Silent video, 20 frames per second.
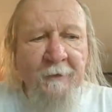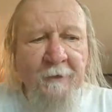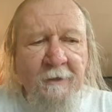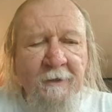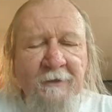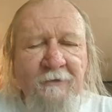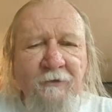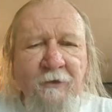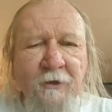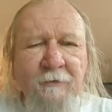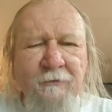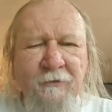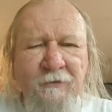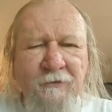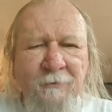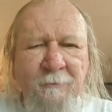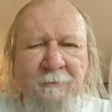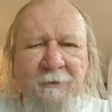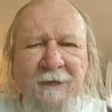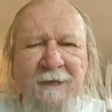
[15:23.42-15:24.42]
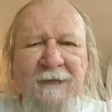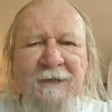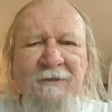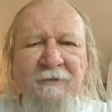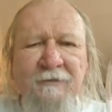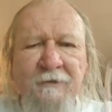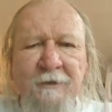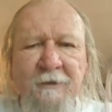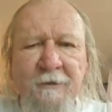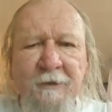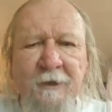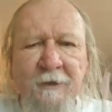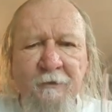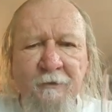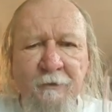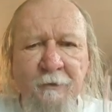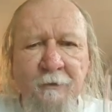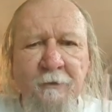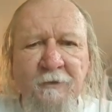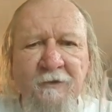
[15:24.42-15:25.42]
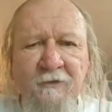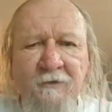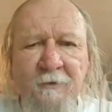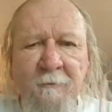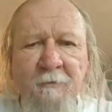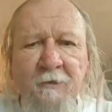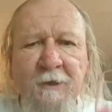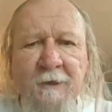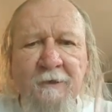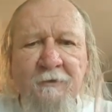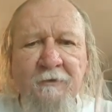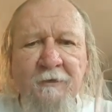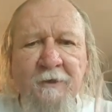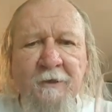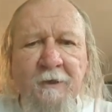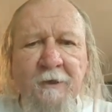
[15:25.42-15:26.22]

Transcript: Let's go for some tasting now, truly some tasting.